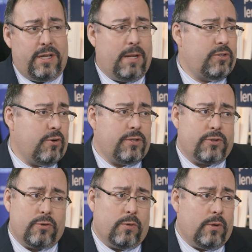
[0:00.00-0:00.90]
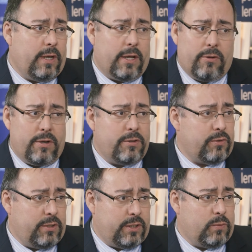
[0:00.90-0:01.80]
and I'm sure it's true in other
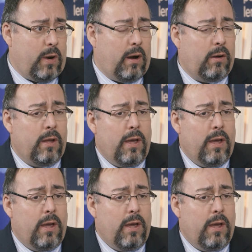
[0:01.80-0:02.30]
industries as well,